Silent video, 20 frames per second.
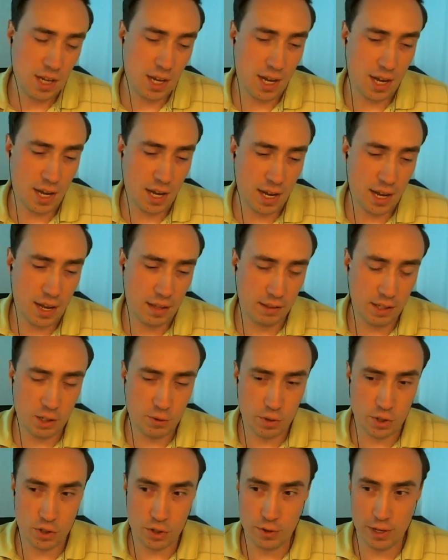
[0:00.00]
uh, and
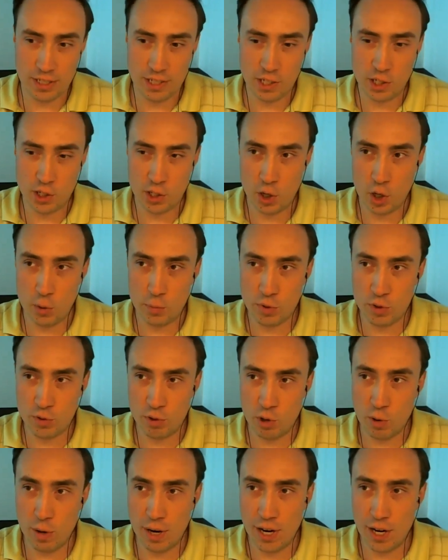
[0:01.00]
these restricted scopes
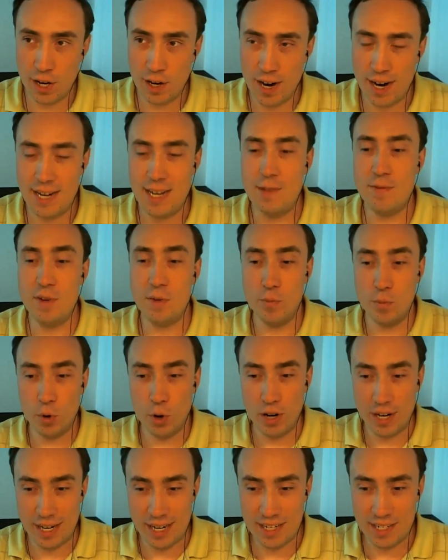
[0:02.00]
require an even
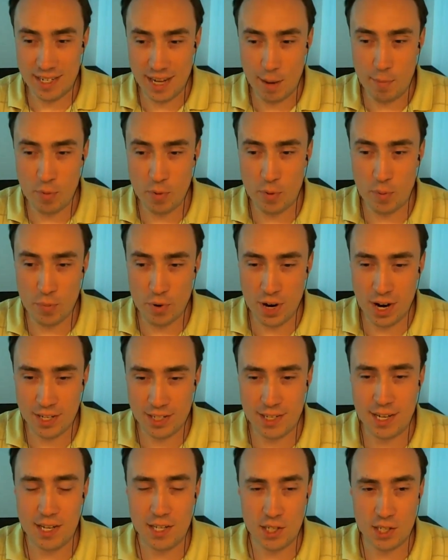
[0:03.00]
more in-depth
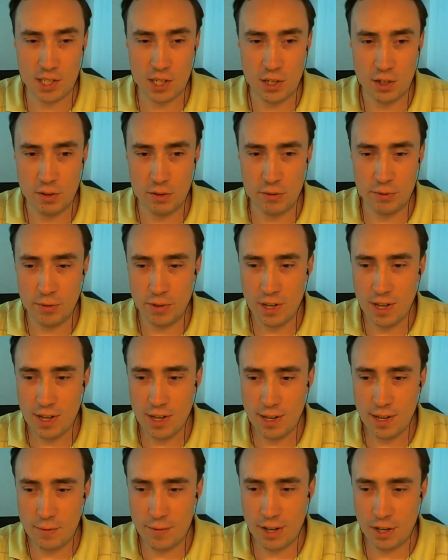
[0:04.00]
process of
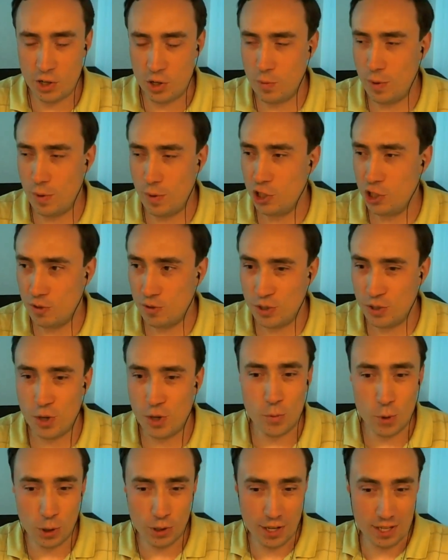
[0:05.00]
evaluation. So
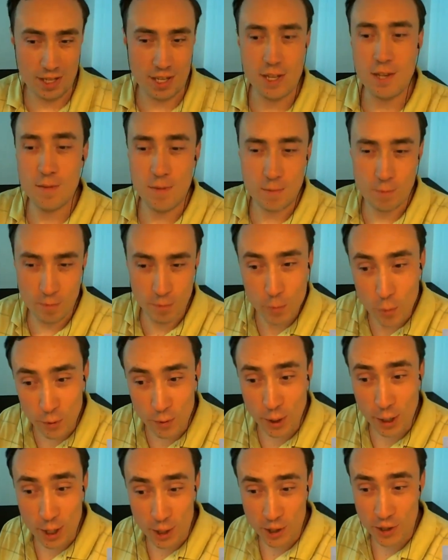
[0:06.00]
more like the,
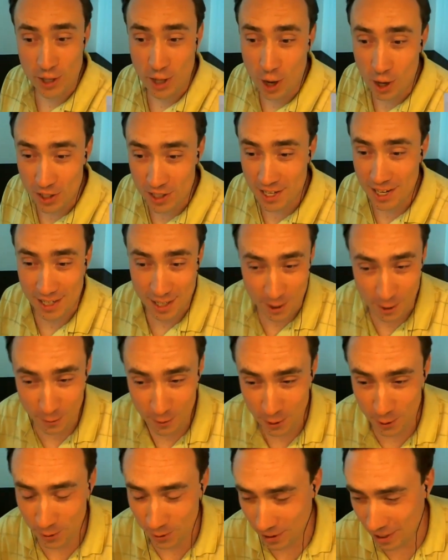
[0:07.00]
moving on to the on-site
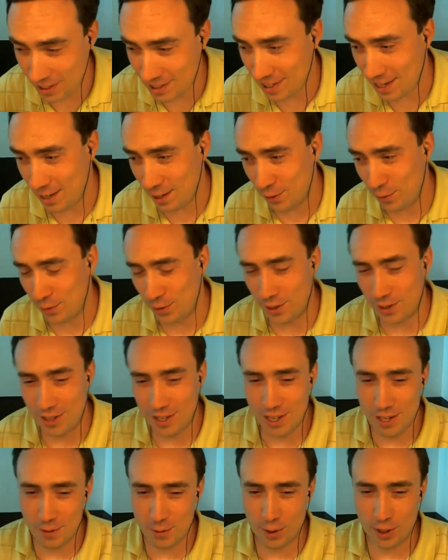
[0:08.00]
interview, let's say, of a,
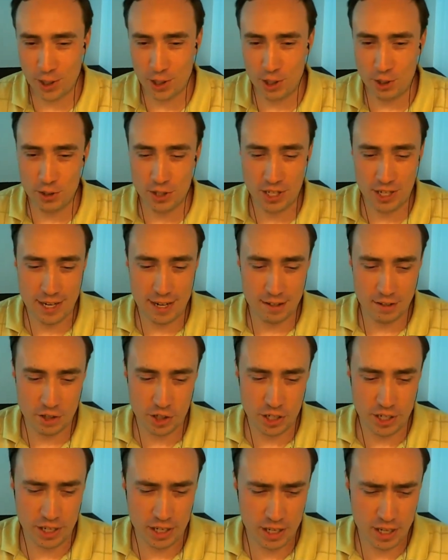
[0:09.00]
if we're going to use an
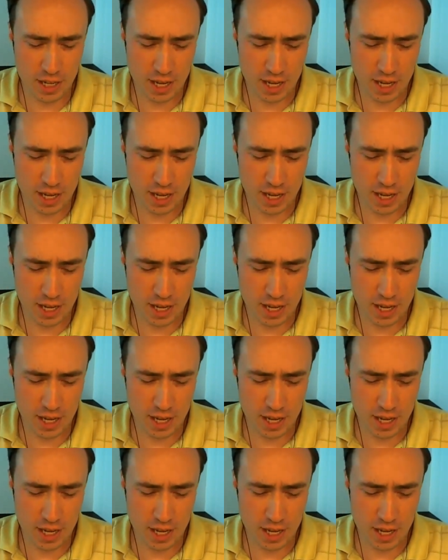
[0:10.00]
analogy.